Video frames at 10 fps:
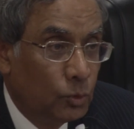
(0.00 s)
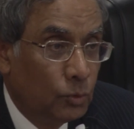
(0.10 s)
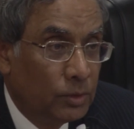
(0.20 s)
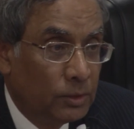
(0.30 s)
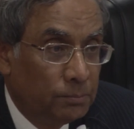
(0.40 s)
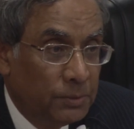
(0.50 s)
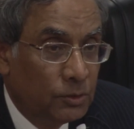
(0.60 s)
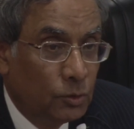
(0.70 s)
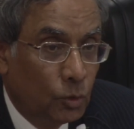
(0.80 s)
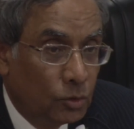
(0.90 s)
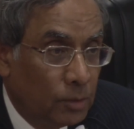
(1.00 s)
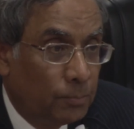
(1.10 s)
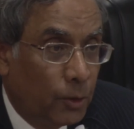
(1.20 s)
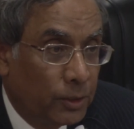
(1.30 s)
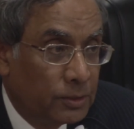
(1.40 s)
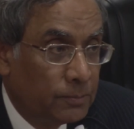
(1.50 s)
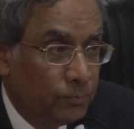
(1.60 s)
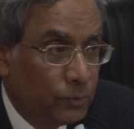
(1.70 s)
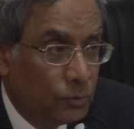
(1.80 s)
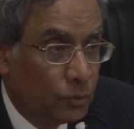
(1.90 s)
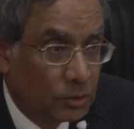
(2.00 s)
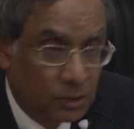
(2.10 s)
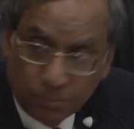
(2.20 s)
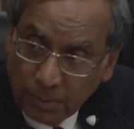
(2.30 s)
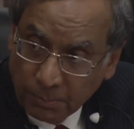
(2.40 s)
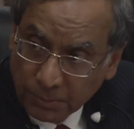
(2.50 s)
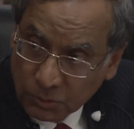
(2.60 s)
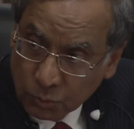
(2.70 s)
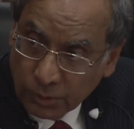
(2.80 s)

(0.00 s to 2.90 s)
who will be the nodal point for this purpose.